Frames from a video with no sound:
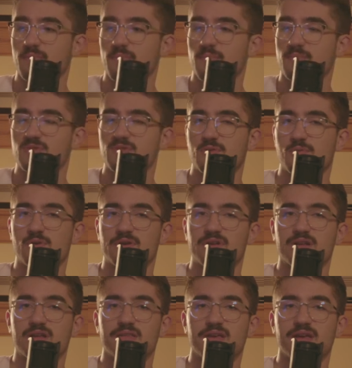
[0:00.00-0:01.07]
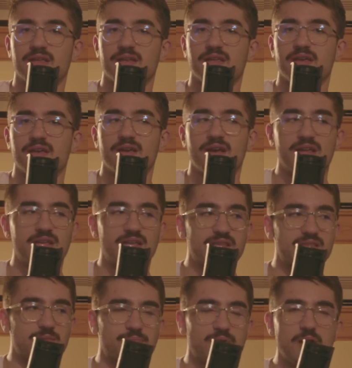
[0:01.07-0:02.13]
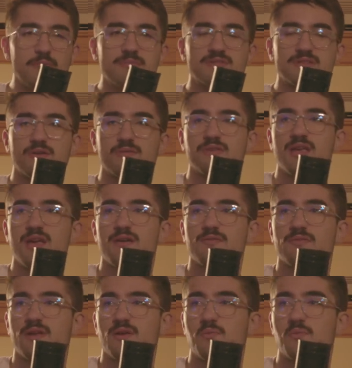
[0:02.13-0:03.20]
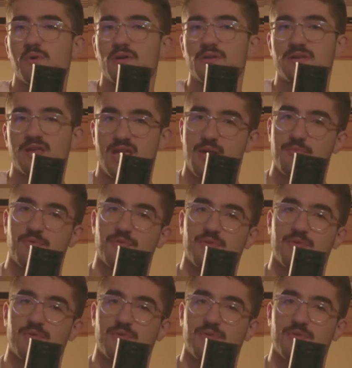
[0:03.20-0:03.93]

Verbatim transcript: Still working on that. The problem is I only have like 1 camera right